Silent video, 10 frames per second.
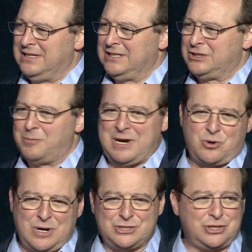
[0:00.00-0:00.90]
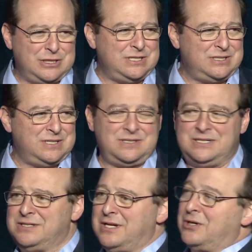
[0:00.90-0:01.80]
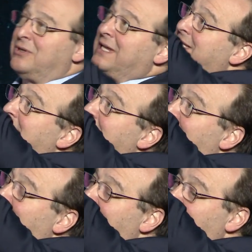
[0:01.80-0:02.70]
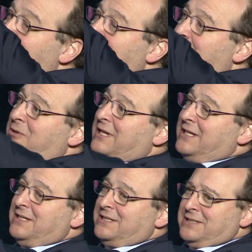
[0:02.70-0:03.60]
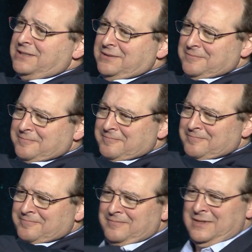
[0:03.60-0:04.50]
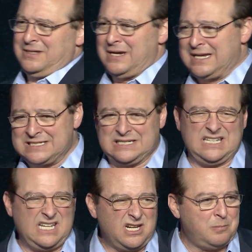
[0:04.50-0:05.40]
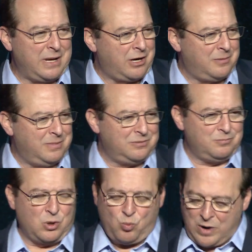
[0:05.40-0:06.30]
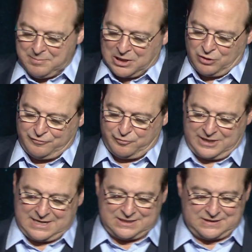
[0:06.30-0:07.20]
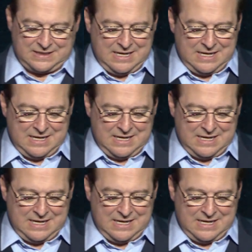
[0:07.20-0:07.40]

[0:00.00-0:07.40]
So my question is, instead of going like this, what if we end up going like this? It gets a little better, but, but way below forecast.